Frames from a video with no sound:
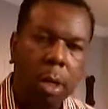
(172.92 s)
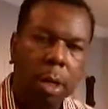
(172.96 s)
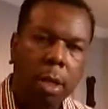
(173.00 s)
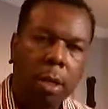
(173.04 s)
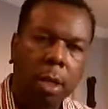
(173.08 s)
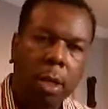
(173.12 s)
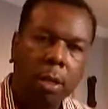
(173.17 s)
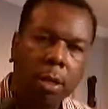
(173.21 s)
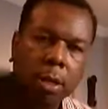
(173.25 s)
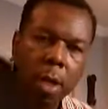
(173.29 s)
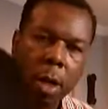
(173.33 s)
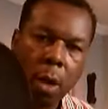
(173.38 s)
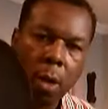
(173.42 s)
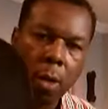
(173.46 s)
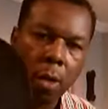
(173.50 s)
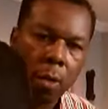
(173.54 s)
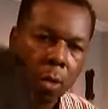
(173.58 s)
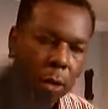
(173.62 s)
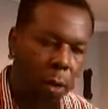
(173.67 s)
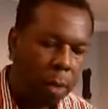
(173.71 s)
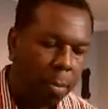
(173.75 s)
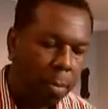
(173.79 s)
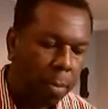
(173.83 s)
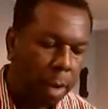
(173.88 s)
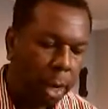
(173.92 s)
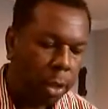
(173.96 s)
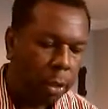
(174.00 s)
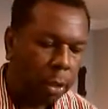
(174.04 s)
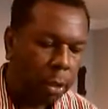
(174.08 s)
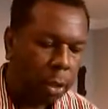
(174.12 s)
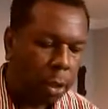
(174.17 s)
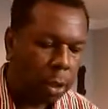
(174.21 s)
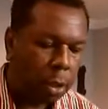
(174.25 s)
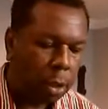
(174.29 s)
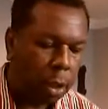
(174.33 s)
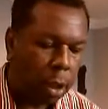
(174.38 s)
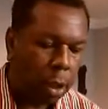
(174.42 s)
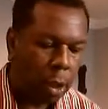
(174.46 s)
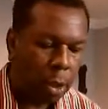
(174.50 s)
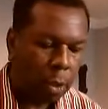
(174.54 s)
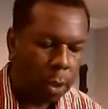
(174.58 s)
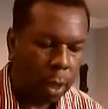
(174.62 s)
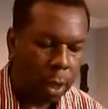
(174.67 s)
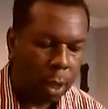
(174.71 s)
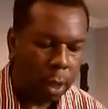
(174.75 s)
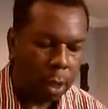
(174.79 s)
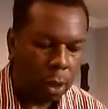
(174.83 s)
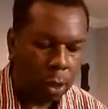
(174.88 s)
the sole. Measure the sole
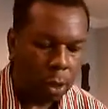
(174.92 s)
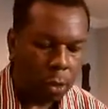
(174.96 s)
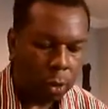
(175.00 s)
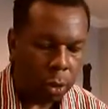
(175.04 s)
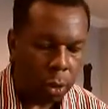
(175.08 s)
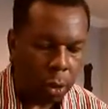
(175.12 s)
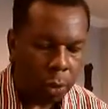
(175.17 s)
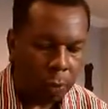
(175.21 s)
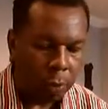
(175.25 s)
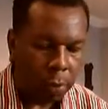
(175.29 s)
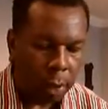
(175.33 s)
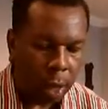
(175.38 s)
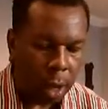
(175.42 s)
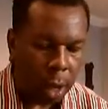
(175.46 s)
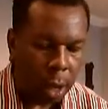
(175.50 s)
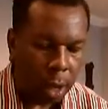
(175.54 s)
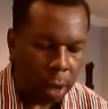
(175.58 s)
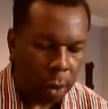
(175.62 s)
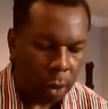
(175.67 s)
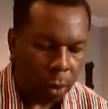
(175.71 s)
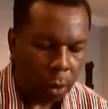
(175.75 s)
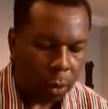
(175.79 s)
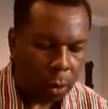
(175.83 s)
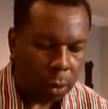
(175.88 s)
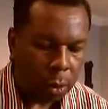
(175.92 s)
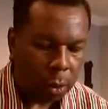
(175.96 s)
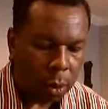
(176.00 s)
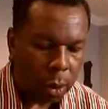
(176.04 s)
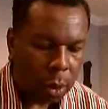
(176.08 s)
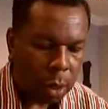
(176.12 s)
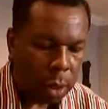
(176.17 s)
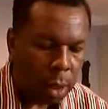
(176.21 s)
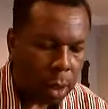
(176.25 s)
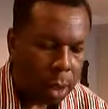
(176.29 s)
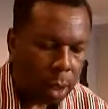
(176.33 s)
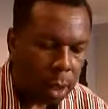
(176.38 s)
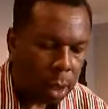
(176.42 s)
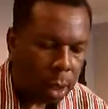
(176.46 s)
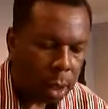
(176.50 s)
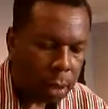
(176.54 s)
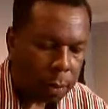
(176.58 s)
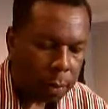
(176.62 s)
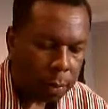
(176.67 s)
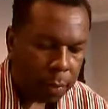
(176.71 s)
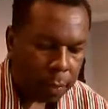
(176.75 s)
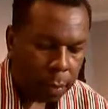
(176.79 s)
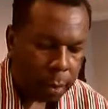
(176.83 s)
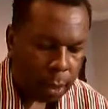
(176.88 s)
that goes over the hole.
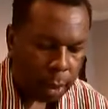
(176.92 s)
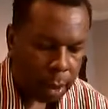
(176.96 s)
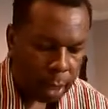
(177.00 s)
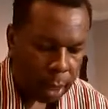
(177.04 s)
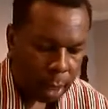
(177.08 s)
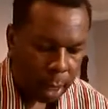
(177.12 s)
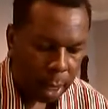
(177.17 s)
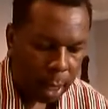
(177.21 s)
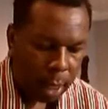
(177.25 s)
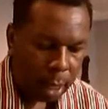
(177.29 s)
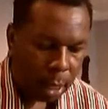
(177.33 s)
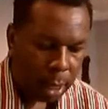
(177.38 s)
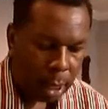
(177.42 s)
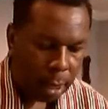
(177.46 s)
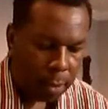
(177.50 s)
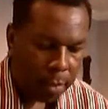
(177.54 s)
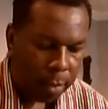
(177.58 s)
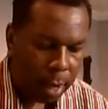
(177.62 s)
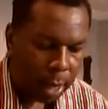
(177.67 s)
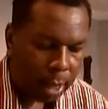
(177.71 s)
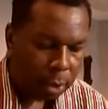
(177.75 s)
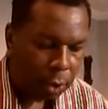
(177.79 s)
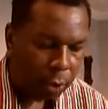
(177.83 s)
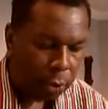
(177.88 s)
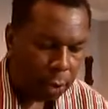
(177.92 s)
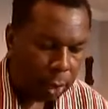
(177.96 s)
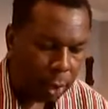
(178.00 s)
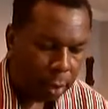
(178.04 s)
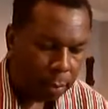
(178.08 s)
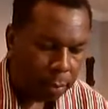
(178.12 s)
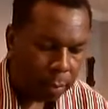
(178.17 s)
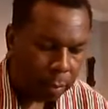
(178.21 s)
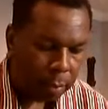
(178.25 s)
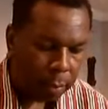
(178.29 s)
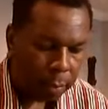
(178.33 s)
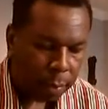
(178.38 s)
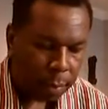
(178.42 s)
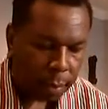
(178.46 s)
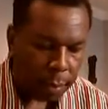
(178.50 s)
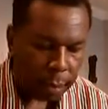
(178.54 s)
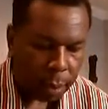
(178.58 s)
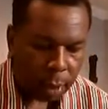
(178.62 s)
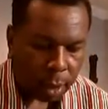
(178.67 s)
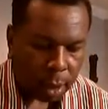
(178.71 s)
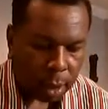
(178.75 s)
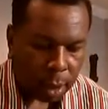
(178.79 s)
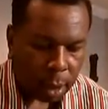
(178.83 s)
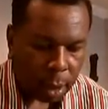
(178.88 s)
Okay, you're going to measure it.
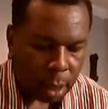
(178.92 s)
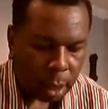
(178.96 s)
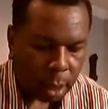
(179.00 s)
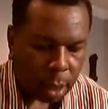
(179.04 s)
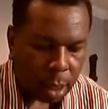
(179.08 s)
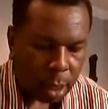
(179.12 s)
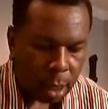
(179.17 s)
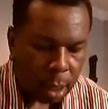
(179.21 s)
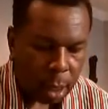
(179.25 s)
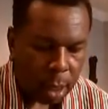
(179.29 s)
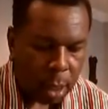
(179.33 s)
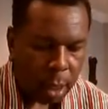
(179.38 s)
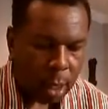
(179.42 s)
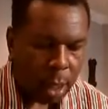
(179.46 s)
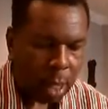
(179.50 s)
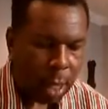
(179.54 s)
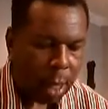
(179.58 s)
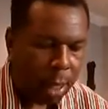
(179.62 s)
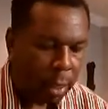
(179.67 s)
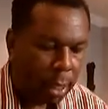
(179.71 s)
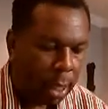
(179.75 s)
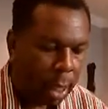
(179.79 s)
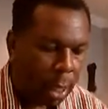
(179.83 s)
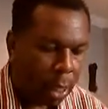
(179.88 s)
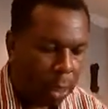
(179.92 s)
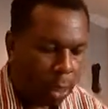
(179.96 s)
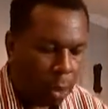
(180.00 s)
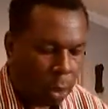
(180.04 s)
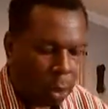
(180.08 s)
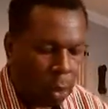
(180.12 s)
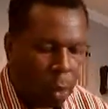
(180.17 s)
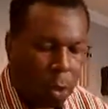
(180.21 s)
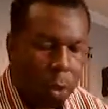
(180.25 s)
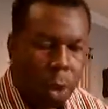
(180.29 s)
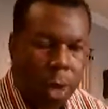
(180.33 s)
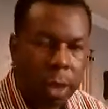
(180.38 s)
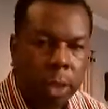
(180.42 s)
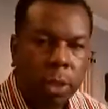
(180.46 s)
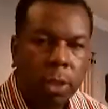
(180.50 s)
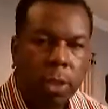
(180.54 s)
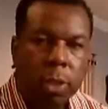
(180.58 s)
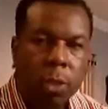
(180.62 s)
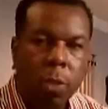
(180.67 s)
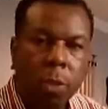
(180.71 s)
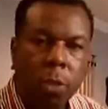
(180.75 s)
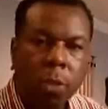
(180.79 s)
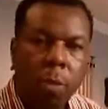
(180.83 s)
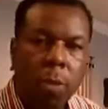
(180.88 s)
And then you're going to